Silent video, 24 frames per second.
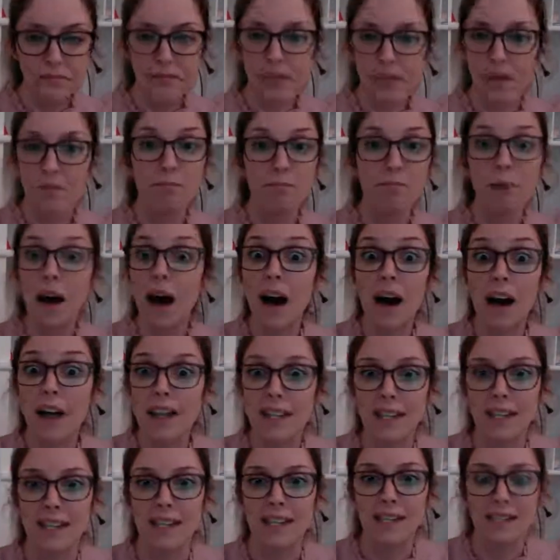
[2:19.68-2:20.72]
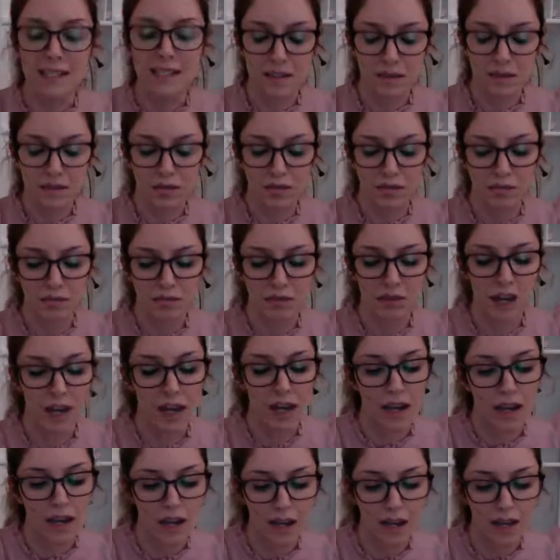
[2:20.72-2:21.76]
barley, these are all
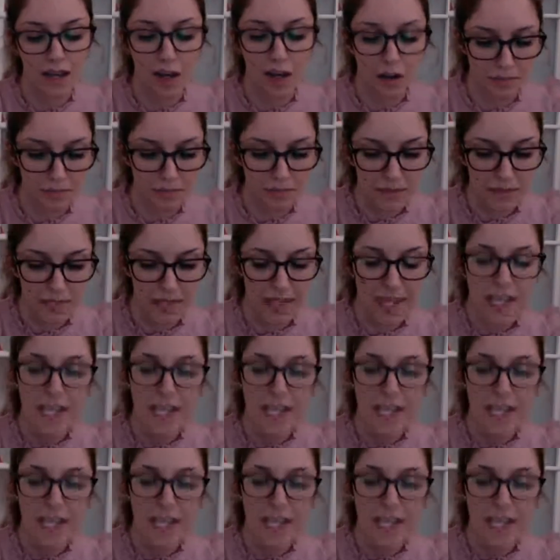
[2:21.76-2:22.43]
gums.